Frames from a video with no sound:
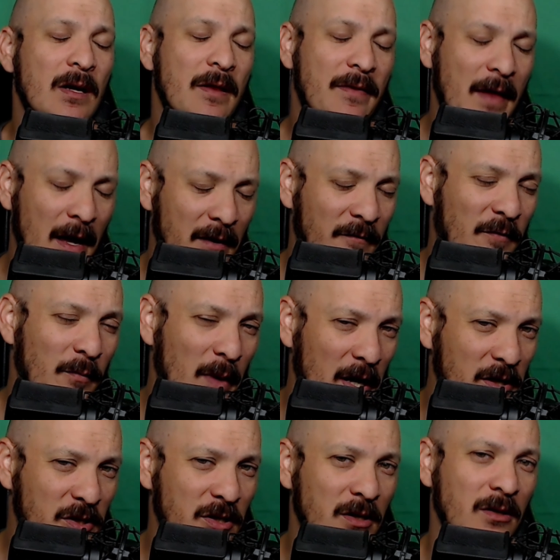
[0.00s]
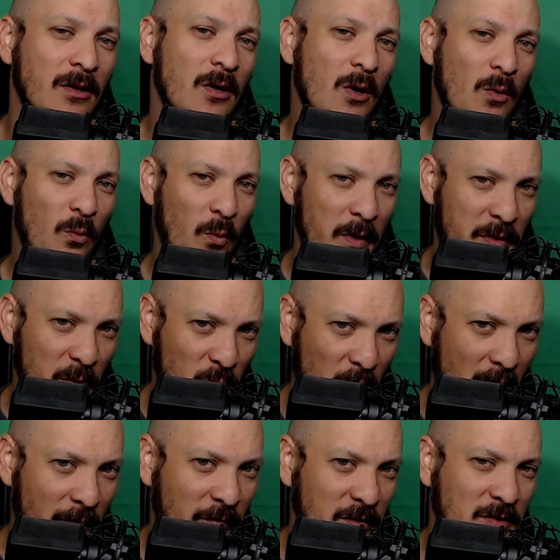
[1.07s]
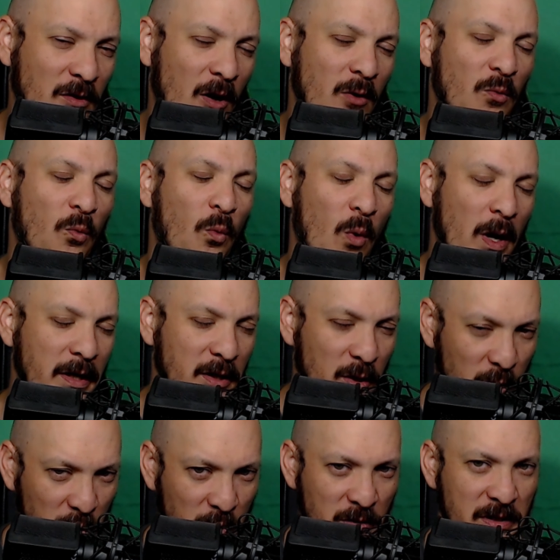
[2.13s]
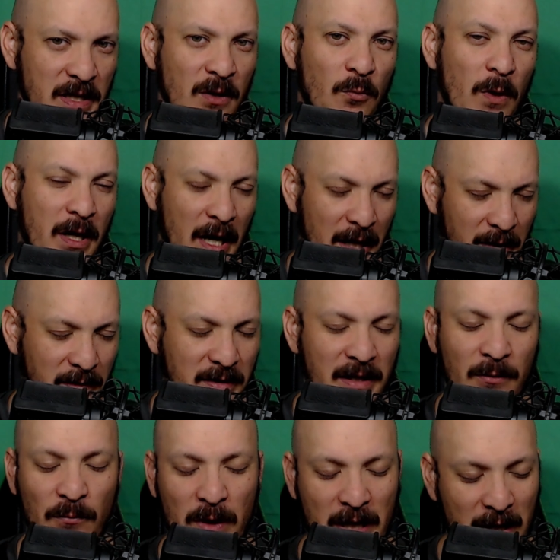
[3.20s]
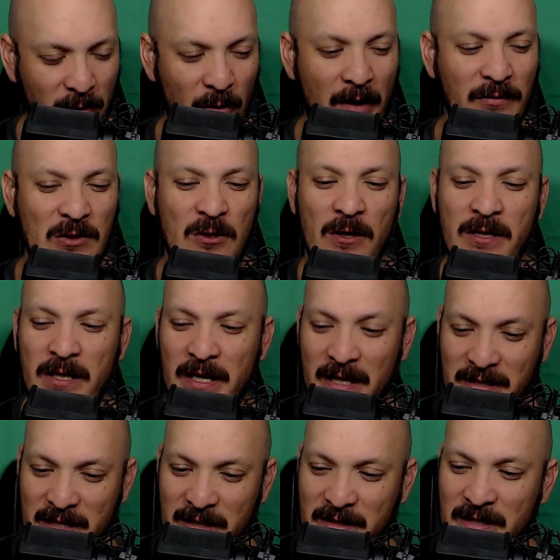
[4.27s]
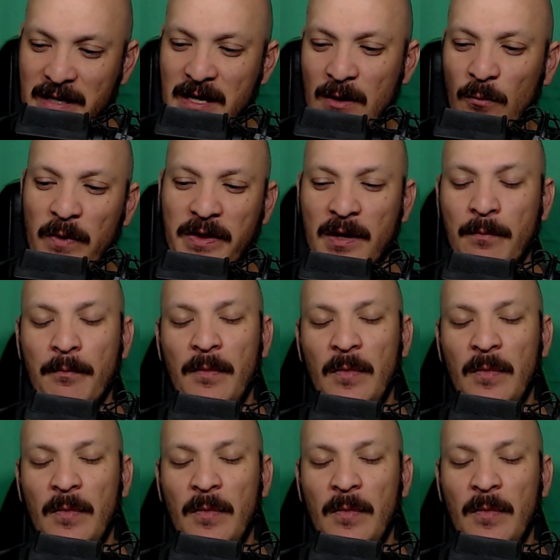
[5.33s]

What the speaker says: that information with your graphics card, what you're using, what kind of graphics card is it, with the